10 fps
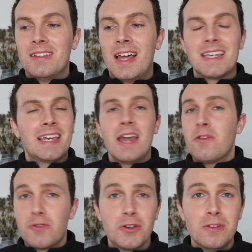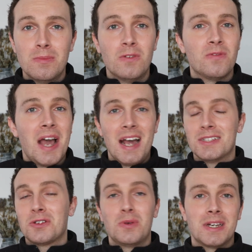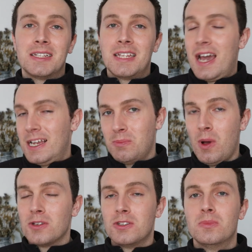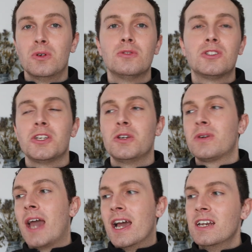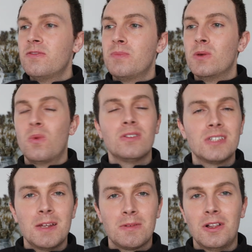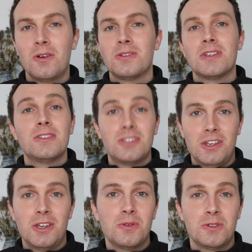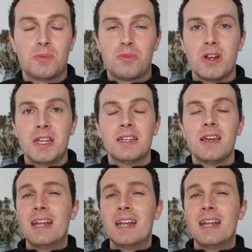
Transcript: like get through the month as quickly as possible to kind of be one step closer to spring.